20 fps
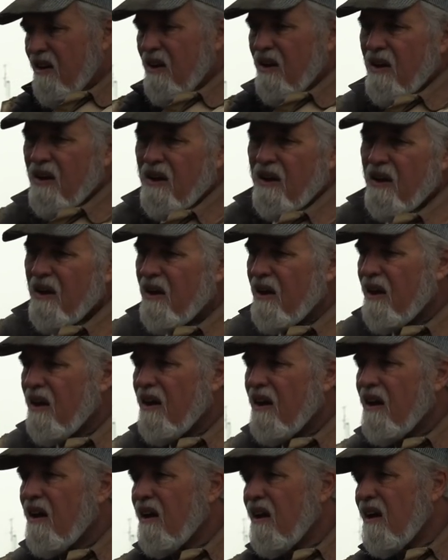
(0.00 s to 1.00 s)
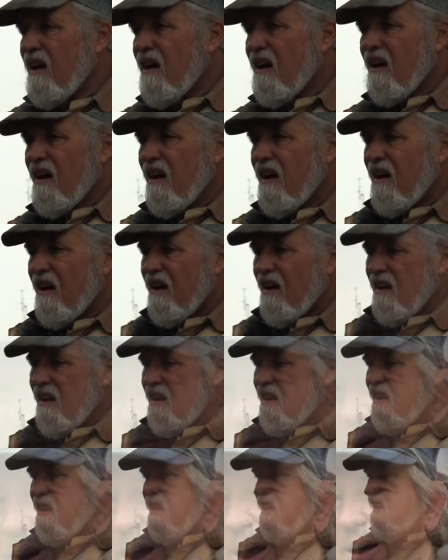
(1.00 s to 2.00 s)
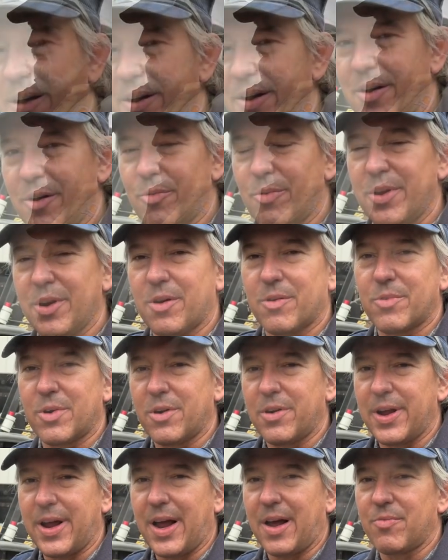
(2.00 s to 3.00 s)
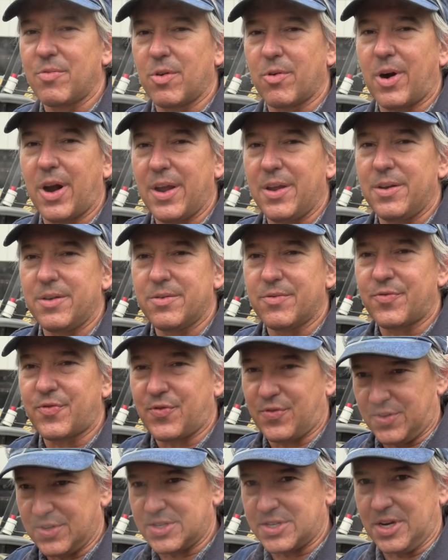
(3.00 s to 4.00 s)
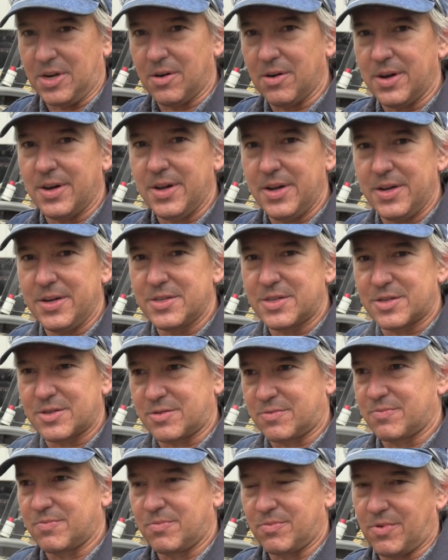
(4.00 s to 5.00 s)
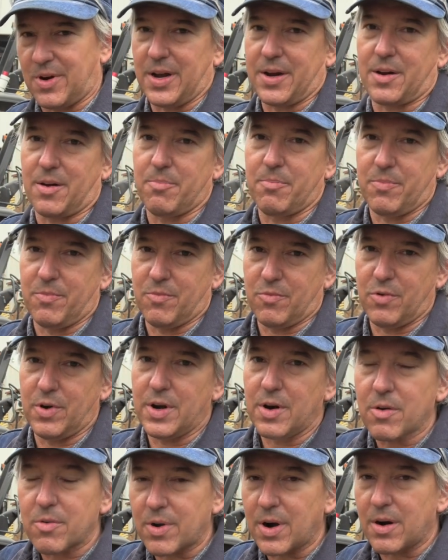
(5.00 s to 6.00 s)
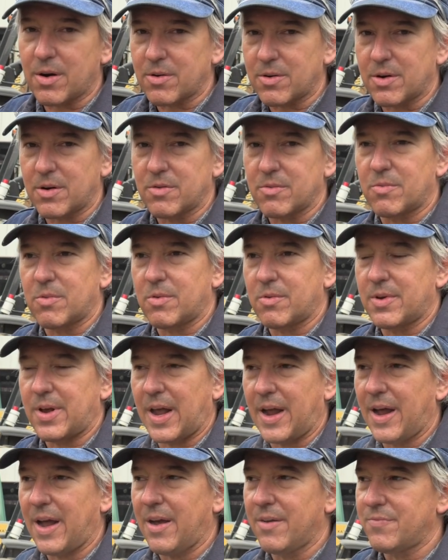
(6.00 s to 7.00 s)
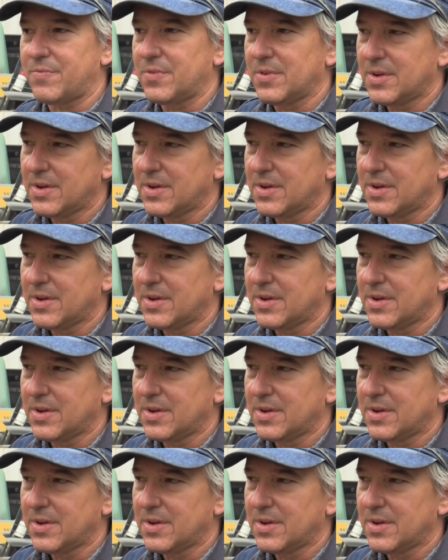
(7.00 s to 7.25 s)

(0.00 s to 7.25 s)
We're not in an engine house, we're out here. We don't really have the right facilities like a real railroad would have.